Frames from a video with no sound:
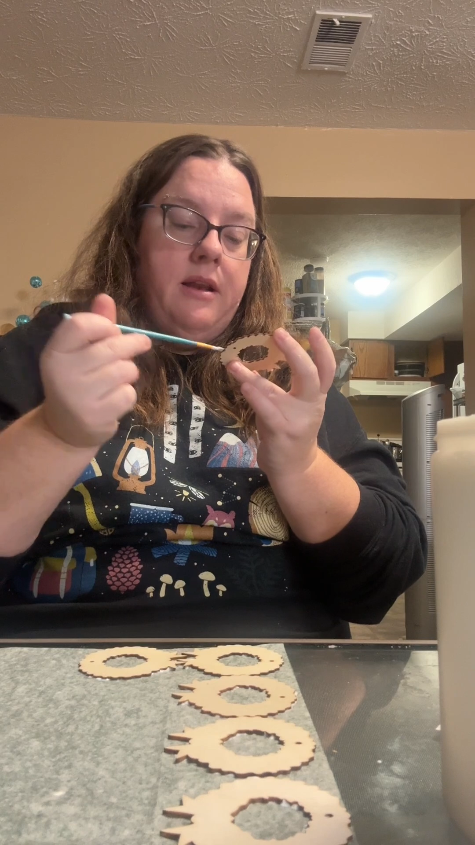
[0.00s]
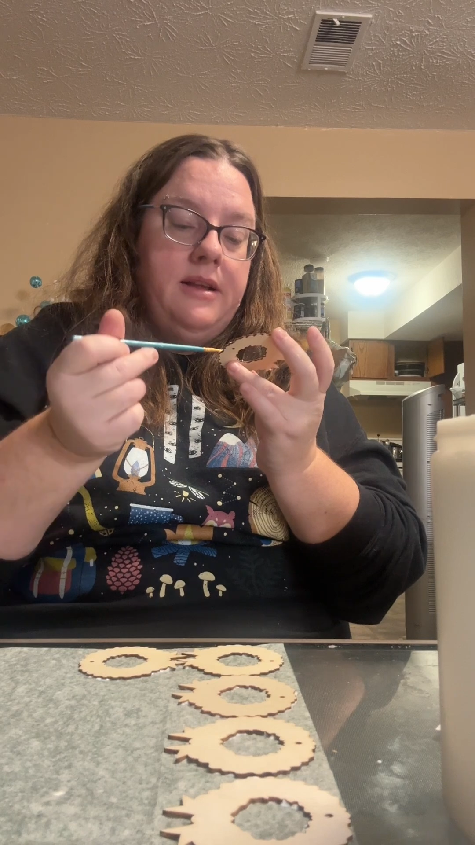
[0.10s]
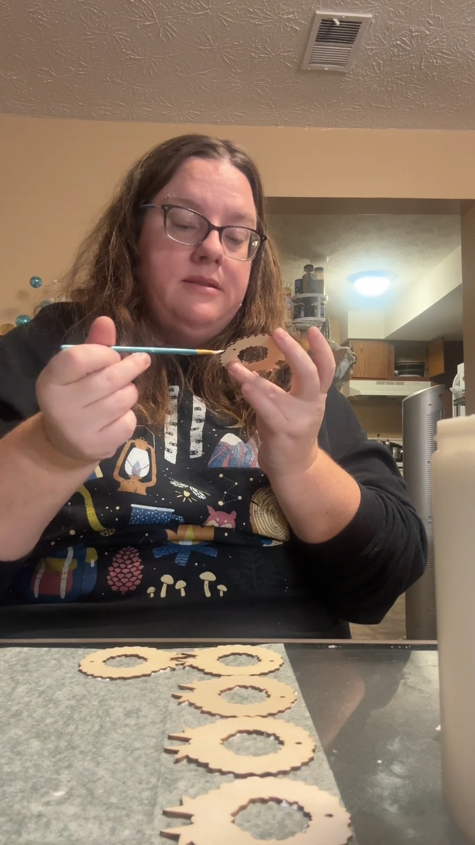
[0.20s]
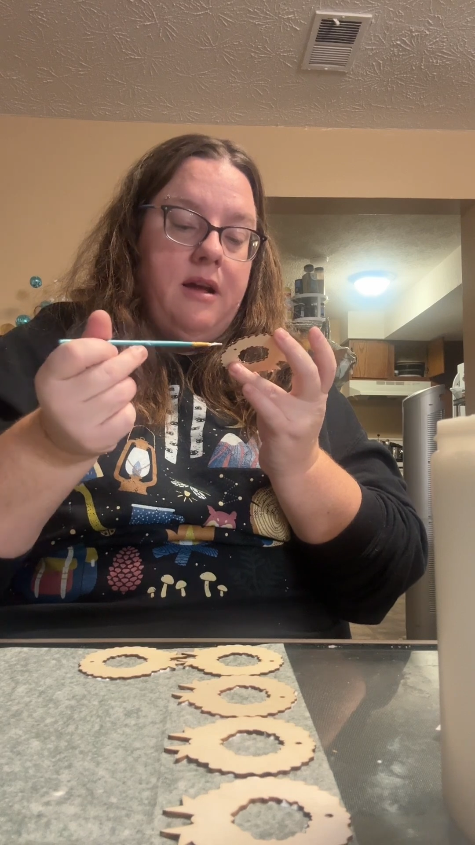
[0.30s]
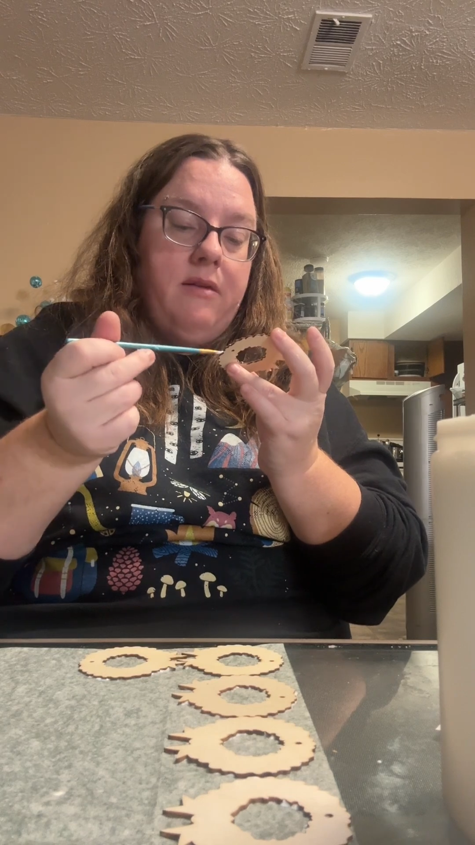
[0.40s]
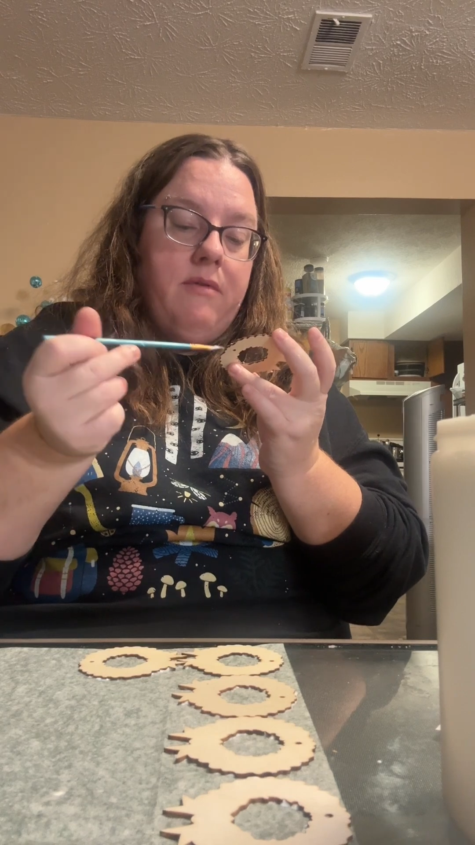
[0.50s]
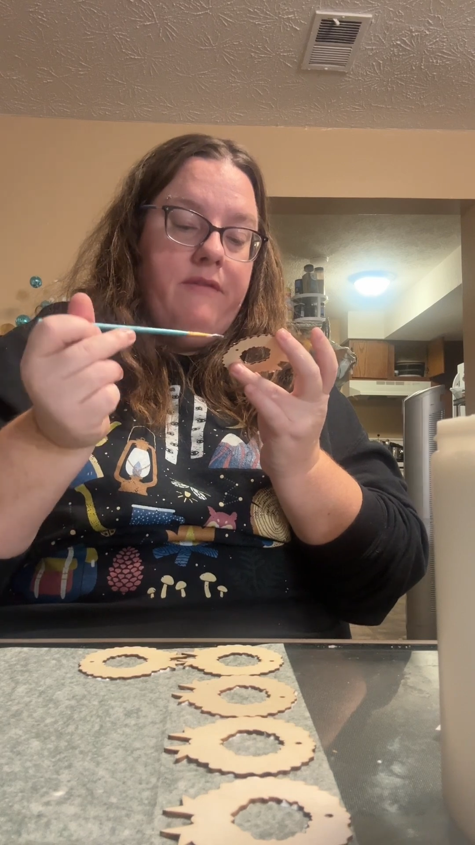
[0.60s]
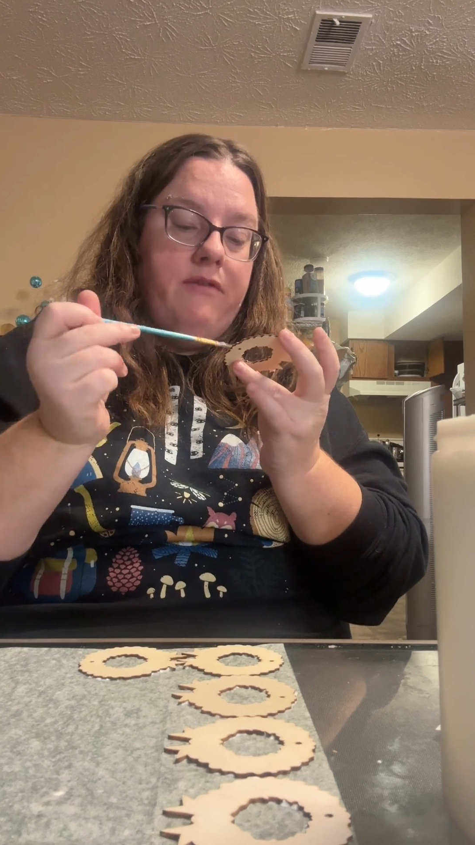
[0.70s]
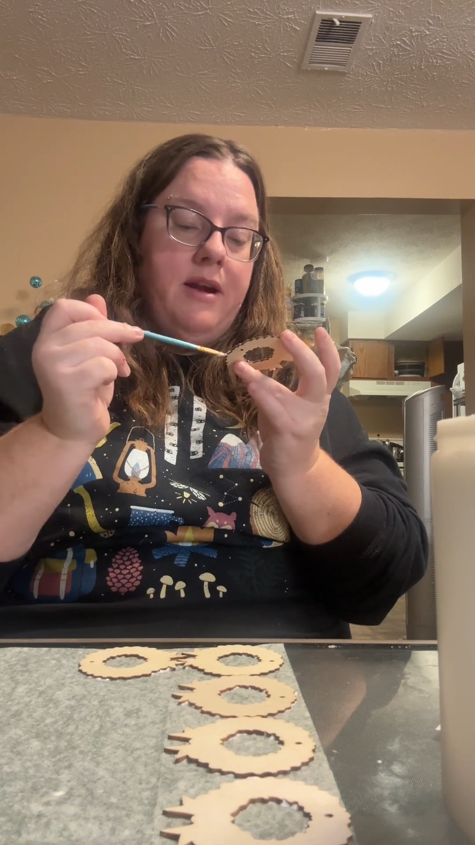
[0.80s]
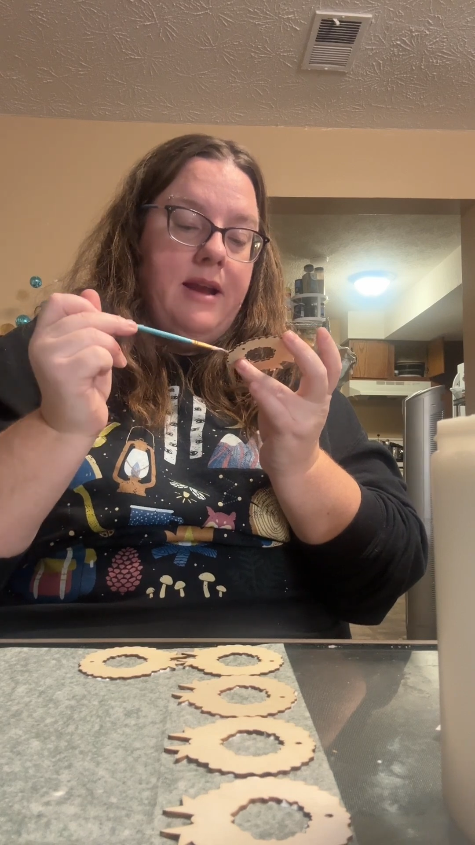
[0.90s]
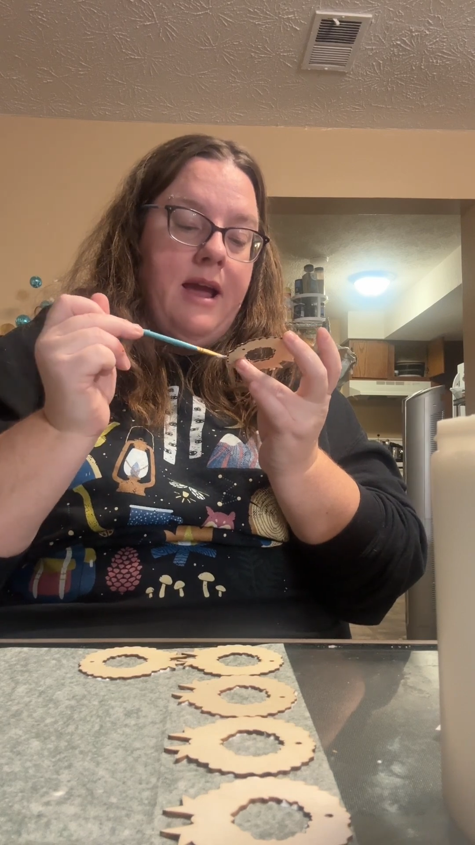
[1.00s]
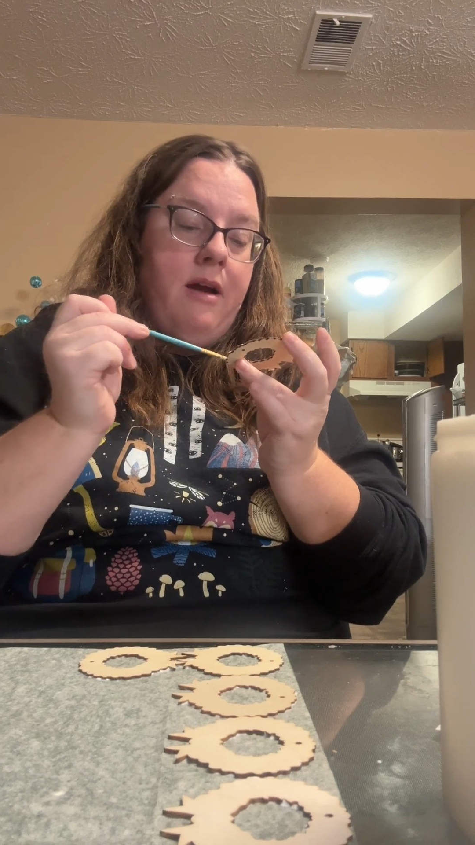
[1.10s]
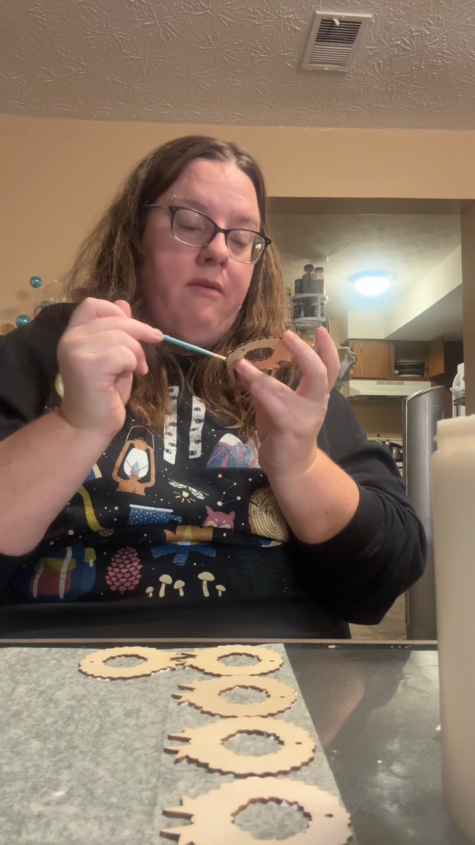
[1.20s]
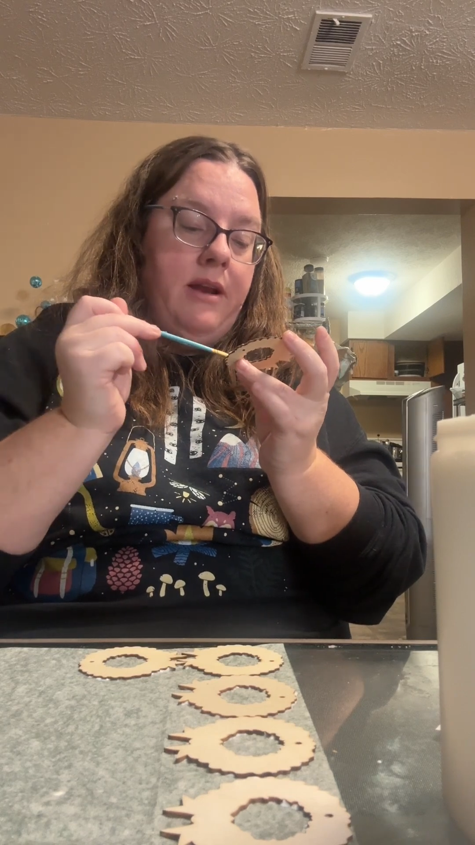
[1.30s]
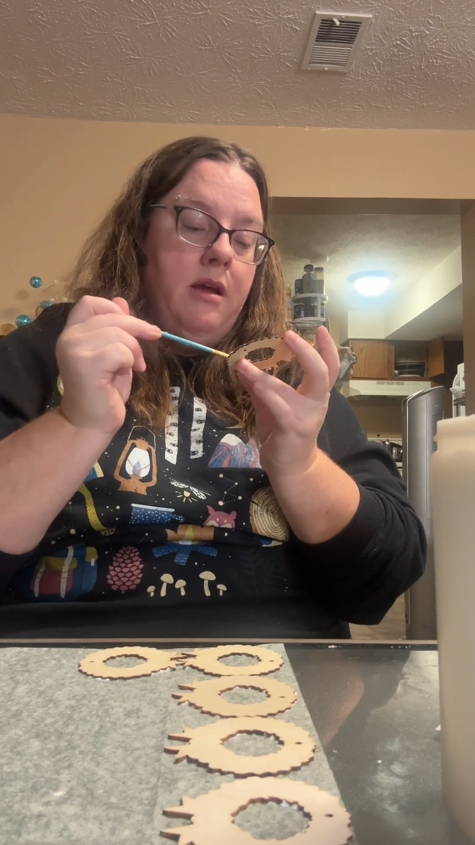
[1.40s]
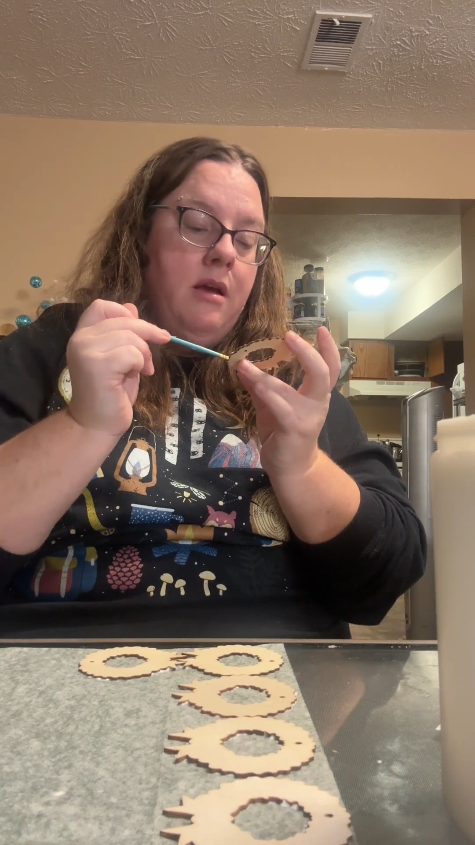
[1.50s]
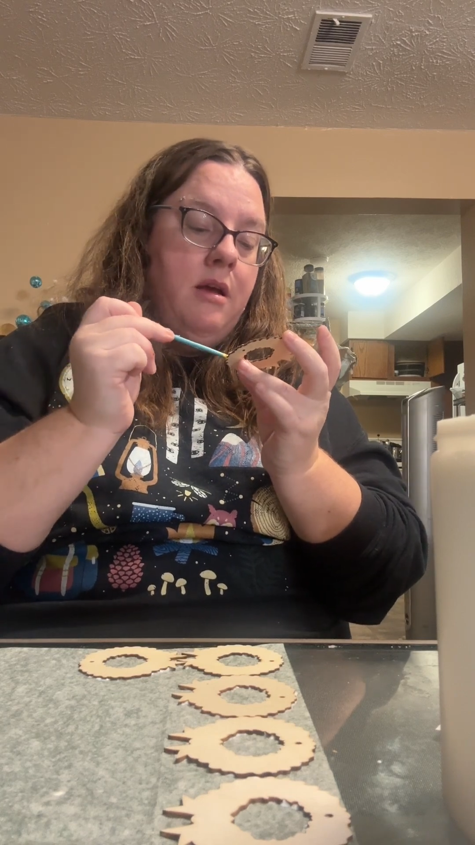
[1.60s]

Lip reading: It's kind of rough right now, and